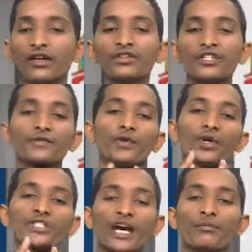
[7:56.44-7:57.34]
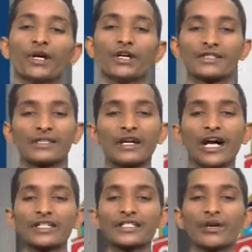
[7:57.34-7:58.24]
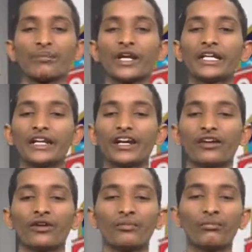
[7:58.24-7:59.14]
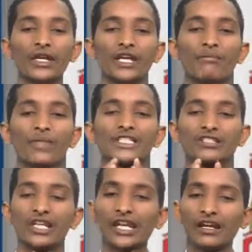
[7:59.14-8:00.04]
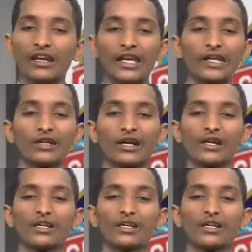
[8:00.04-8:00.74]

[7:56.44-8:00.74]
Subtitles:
These 4 chambers are separated by a muscular layer called